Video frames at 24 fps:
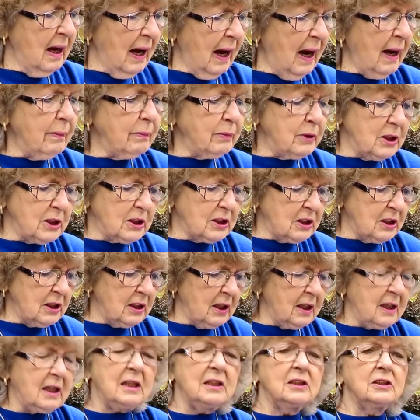I'm just
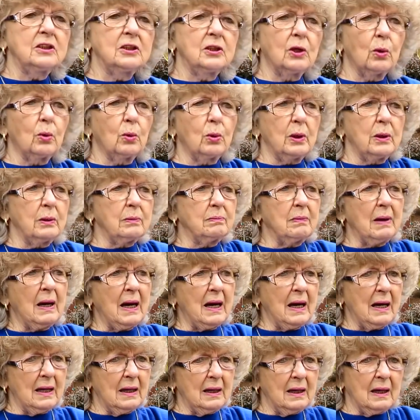enjoying
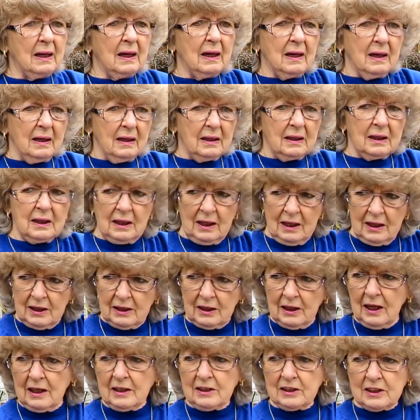my
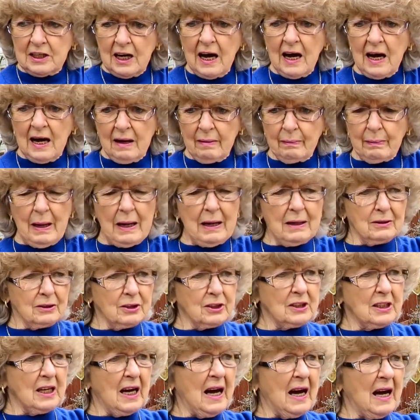time
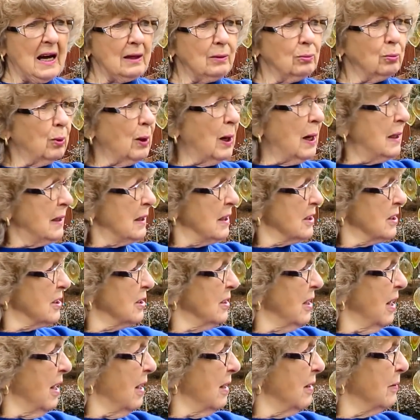outside while it's
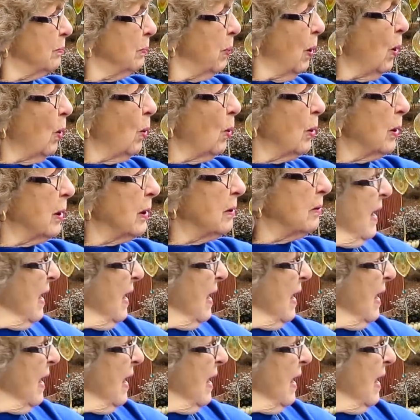not pouring.